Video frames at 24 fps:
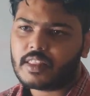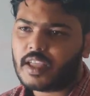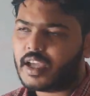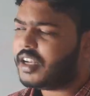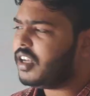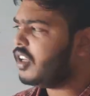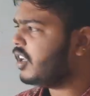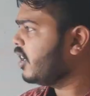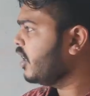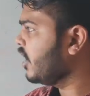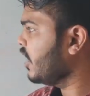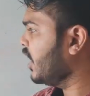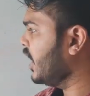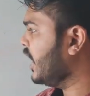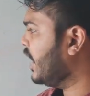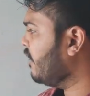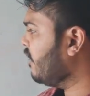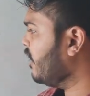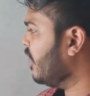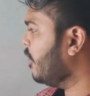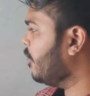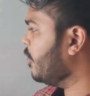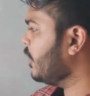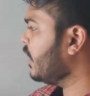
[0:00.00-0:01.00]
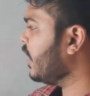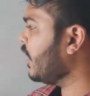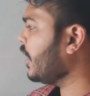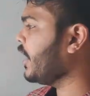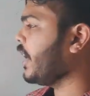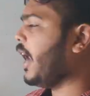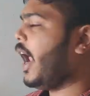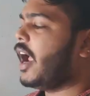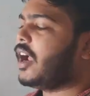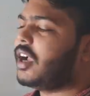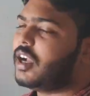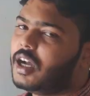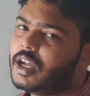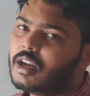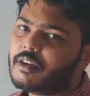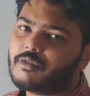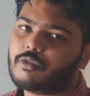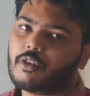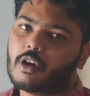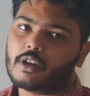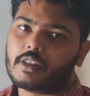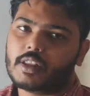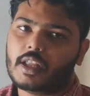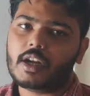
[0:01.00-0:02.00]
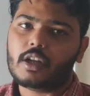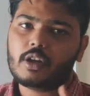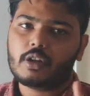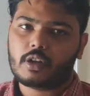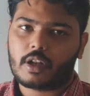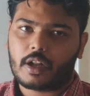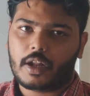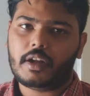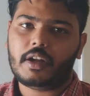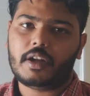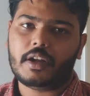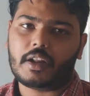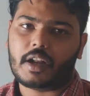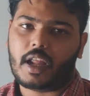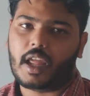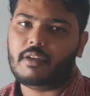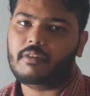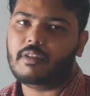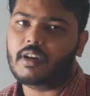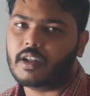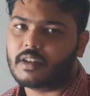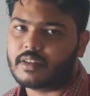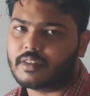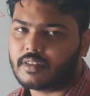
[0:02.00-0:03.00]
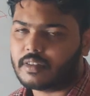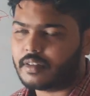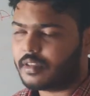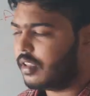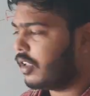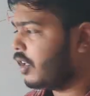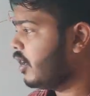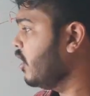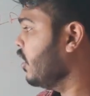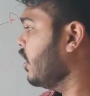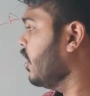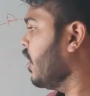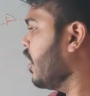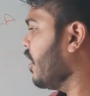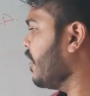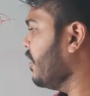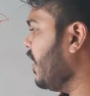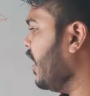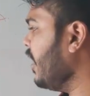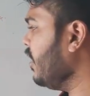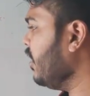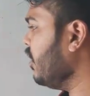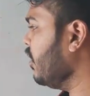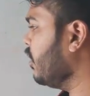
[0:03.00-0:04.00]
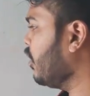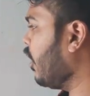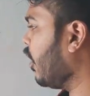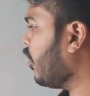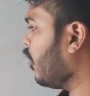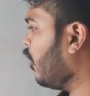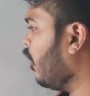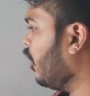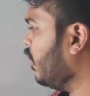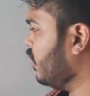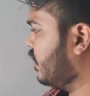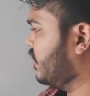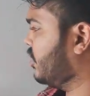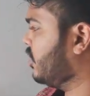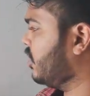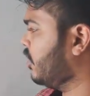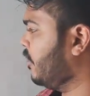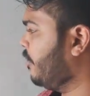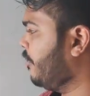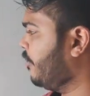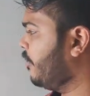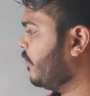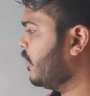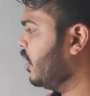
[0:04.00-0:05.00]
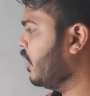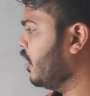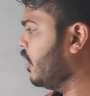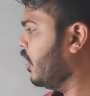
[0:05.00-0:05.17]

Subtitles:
then he will be the tracker for that 10 drivers. Then the coach.